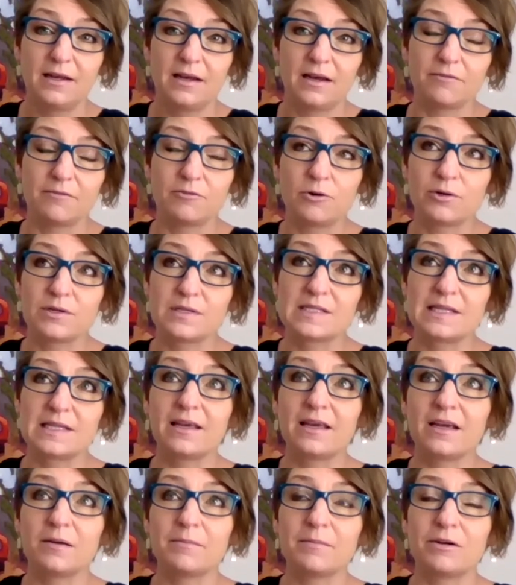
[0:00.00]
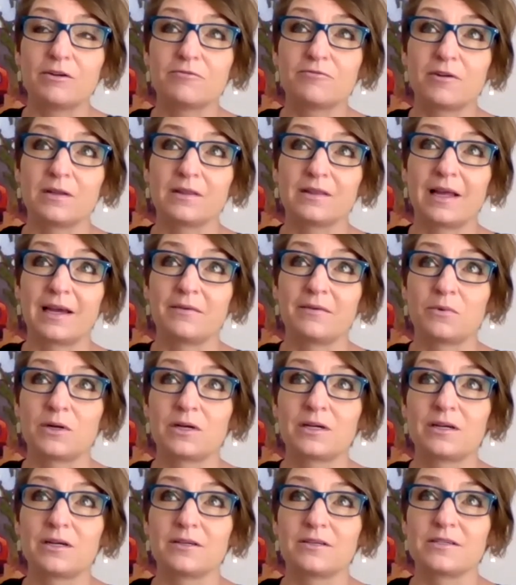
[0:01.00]
of course, thinking about frontline
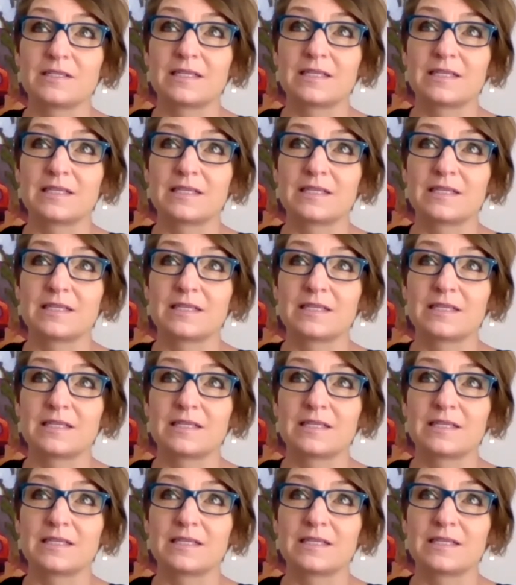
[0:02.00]
workers,